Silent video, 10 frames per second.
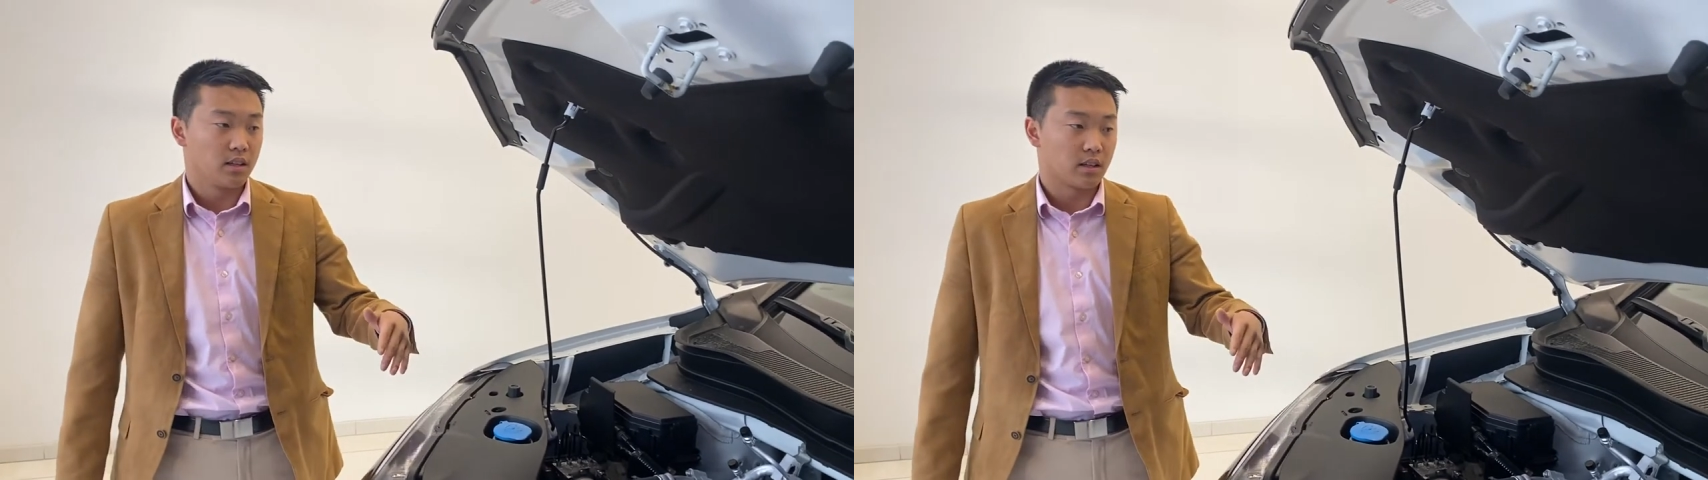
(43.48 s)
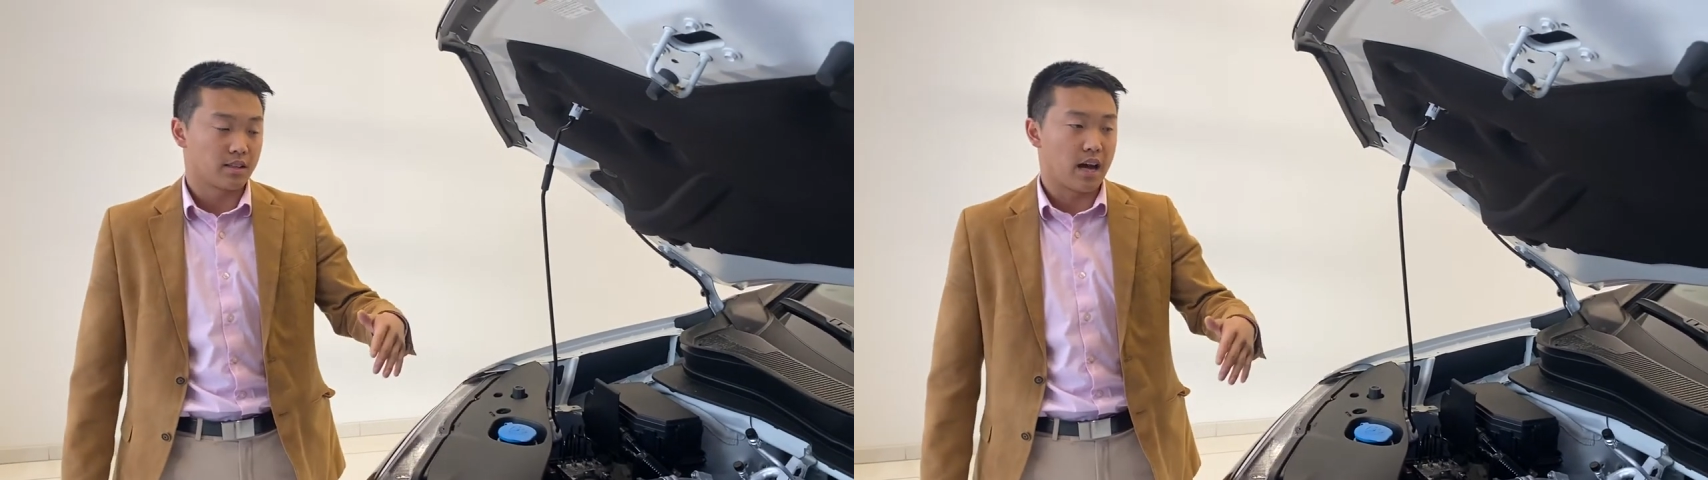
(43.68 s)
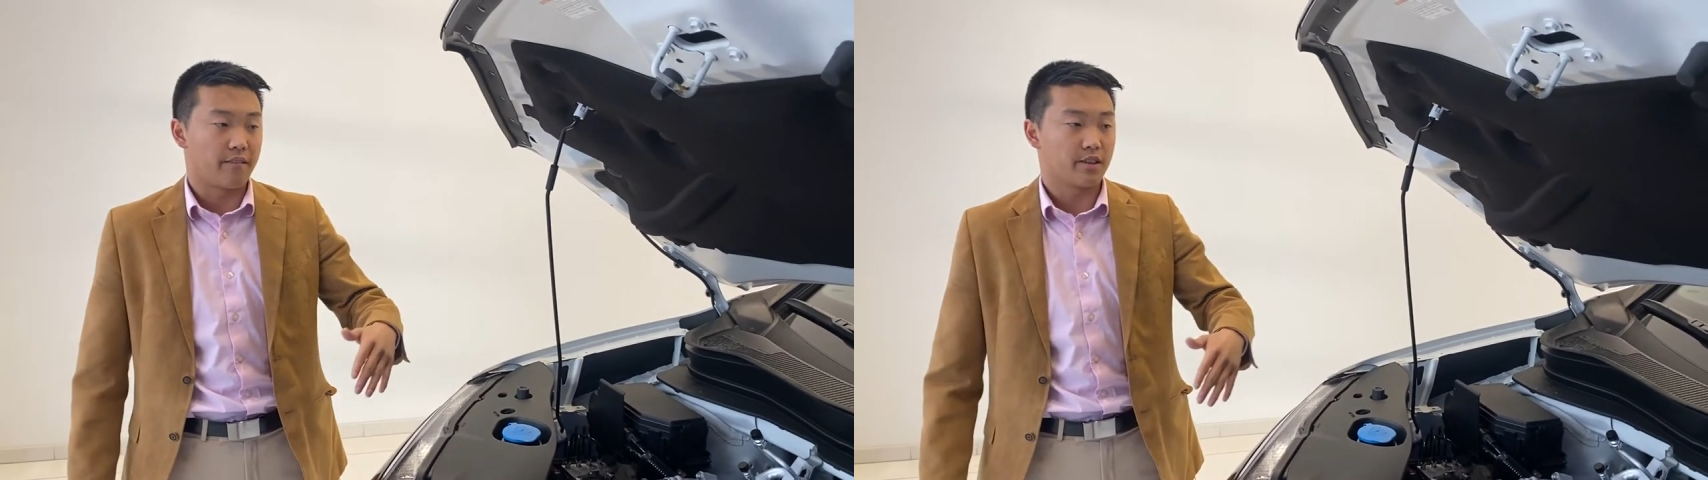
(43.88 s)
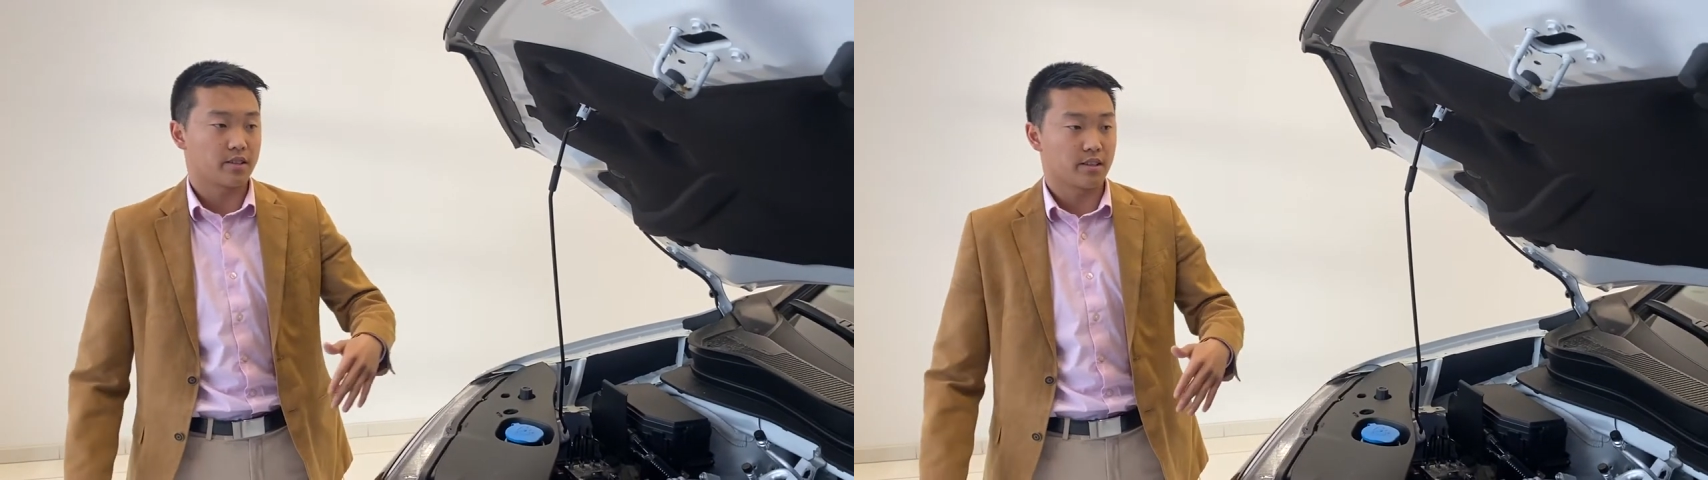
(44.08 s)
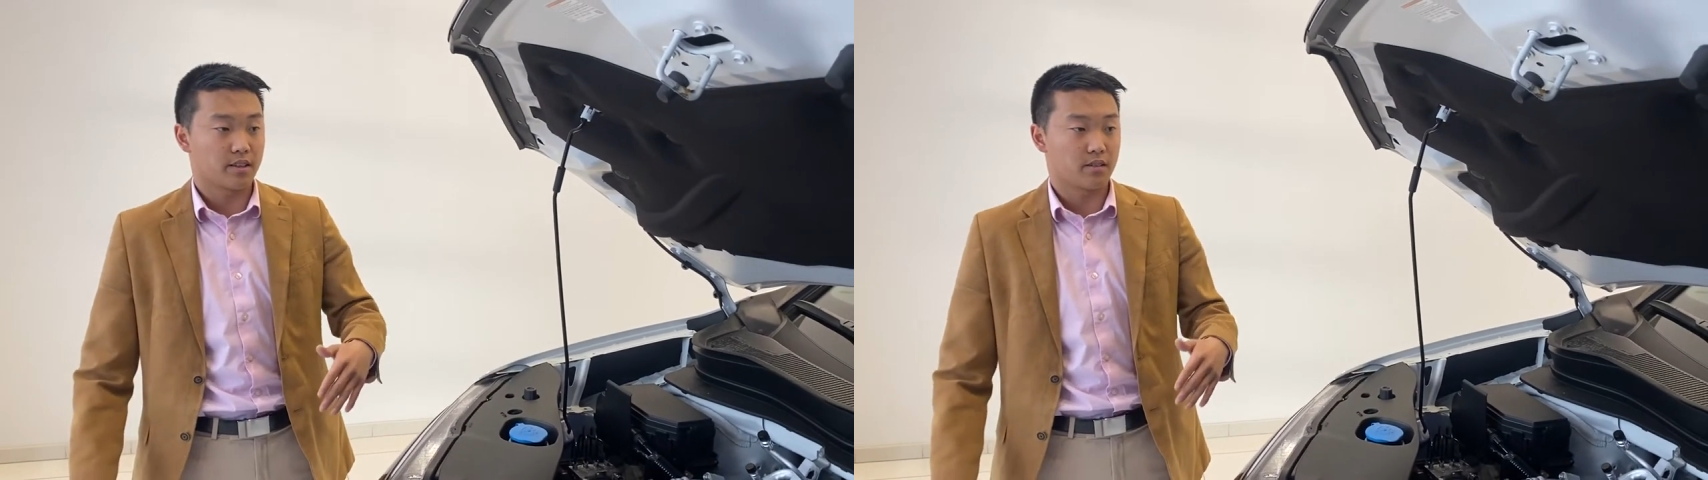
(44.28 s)
because
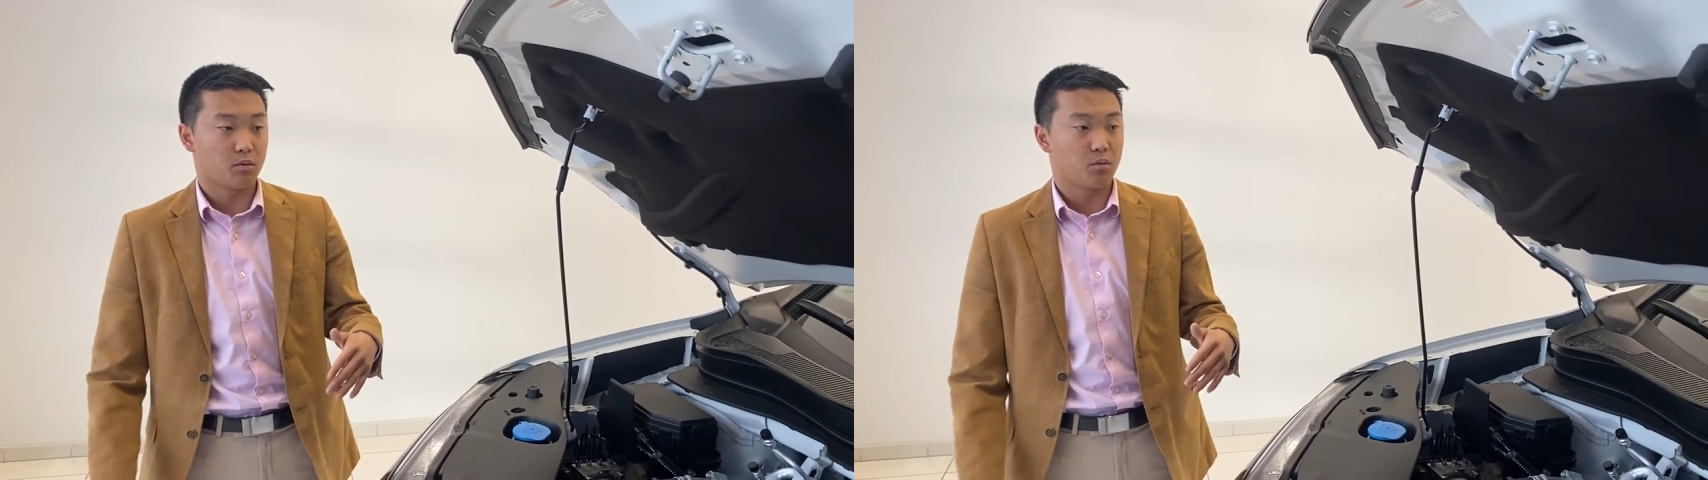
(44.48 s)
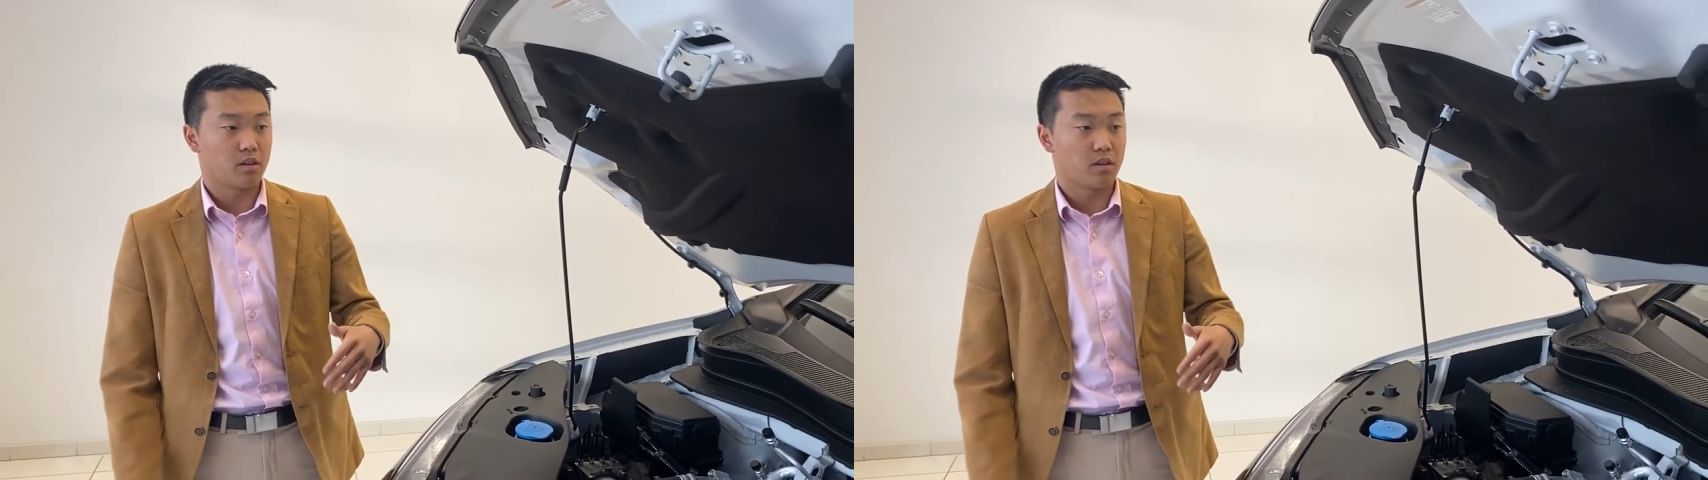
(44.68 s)
obviously